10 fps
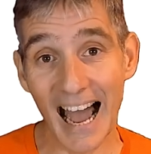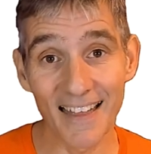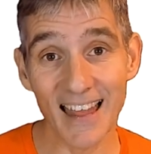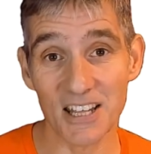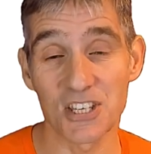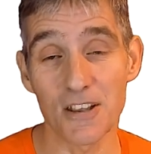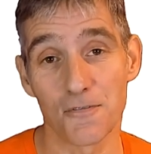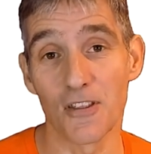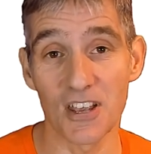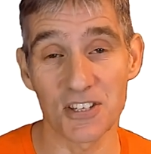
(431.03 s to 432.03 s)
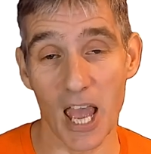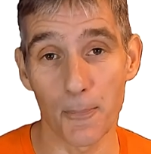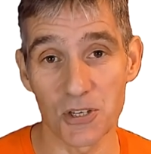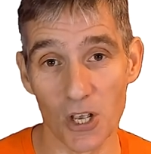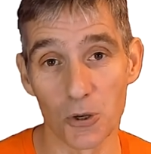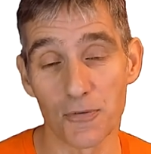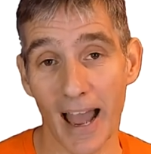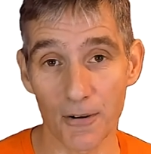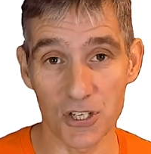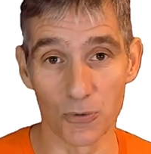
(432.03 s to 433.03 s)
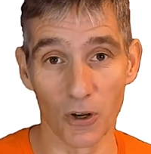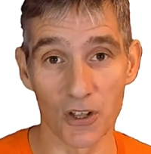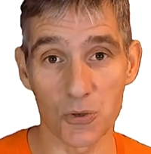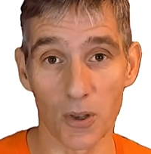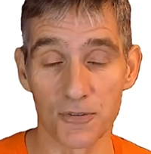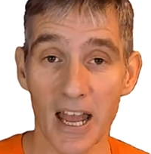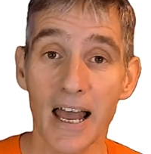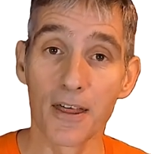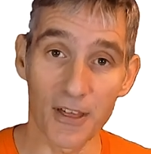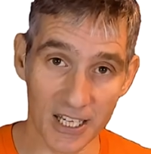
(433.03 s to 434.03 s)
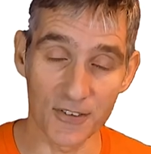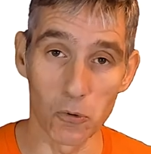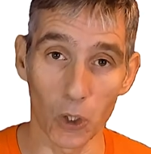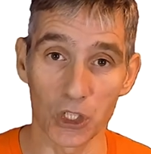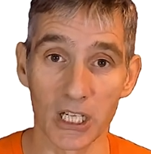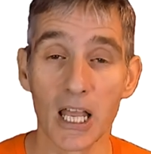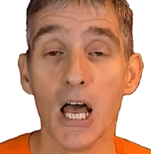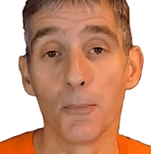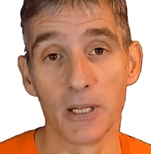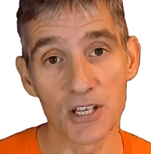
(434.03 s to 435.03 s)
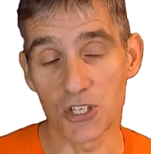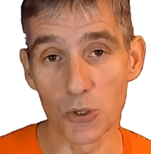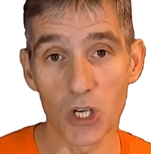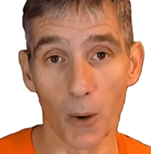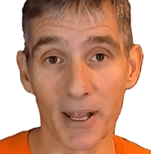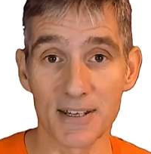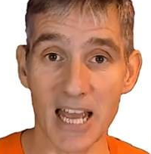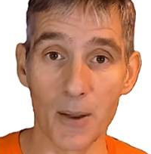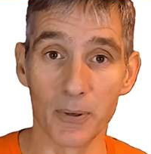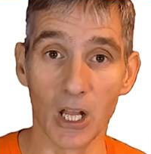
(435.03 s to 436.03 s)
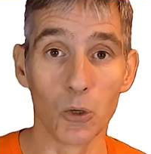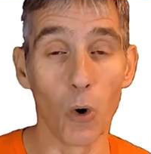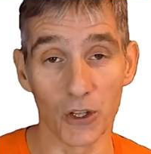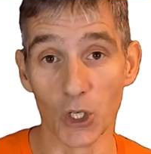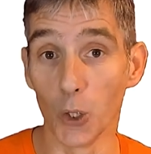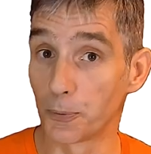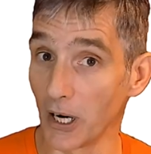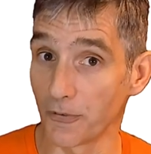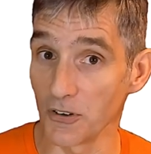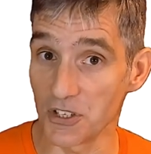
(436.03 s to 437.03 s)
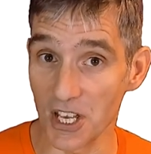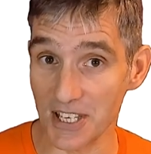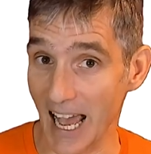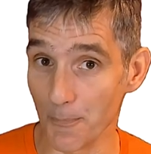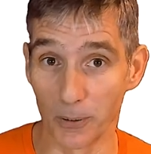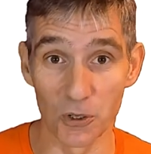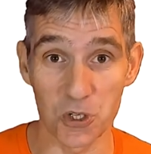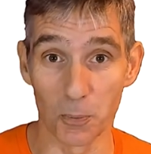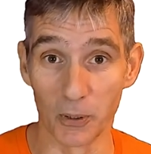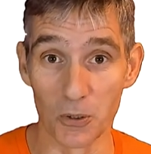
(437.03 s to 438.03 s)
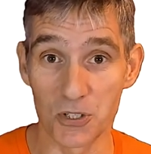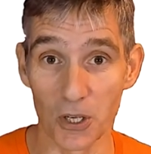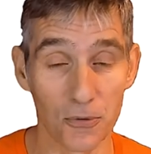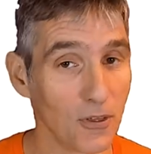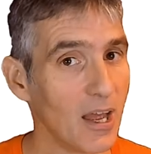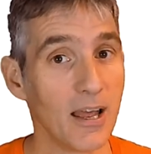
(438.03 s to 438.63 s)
And that's it for this episode of How to Run on Zwift. Thanks for watching. Please do comment down below what your preference is, Ant Plus or Bluetooth.